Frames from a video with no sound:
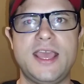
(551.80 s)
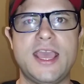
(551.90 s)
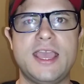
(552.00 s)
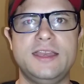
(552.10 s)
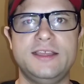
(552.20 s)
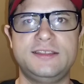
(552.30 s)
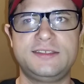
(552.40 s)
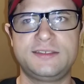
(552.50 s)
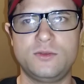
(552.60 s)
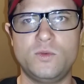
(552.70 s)
and
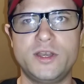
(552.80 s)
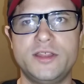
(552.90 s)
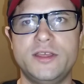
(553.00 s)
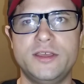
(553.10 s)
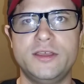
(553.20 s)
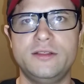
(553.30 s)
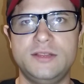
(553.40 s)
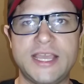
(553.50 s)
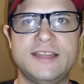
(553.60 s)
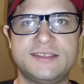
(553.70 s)
it's one of the
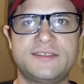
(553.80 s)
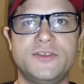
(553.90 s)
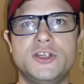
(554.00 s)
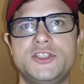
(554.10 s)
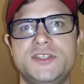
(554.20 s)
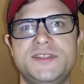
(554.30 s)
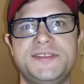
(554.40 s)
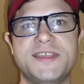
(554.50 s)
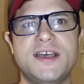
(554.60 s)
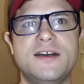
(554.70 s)
latest
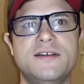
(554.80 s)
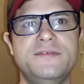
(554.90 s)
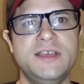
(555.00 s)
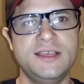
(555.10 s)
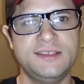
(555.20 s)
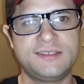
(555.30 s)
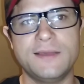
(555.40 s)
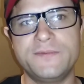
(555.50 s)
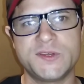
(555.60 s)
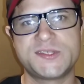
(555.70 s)
versions of
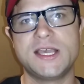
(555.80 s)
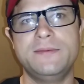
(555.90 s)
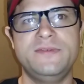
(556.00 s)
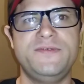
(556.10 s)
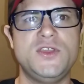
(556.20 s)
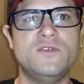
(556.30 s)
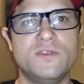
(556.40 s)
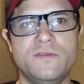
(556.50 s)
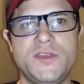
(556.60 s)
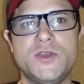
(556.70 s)
sub for sub and view
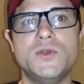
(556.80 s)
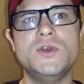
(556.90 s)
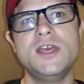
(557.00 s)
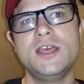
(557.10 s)
for view.